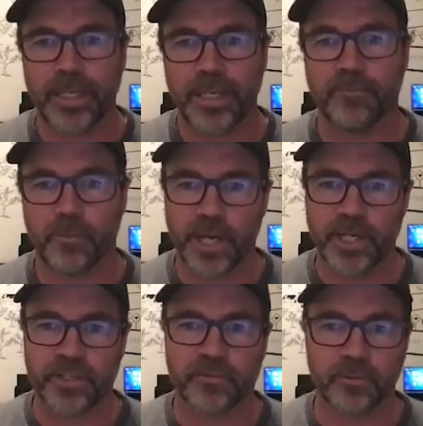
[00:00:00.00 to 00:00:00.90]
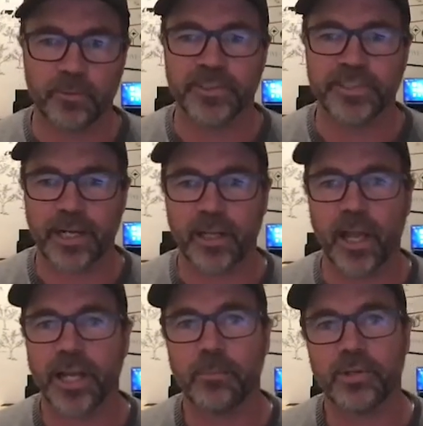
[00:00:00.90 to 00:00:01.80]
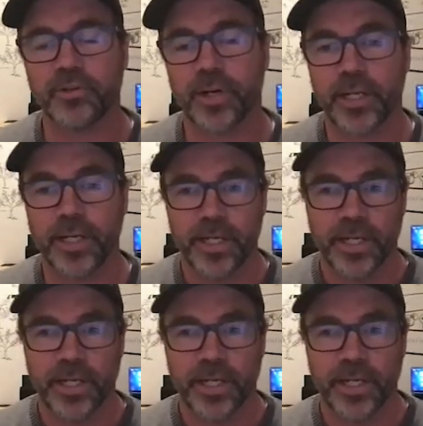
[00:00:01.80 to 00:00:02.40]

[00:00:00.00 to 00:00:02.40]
information from satellite imagery.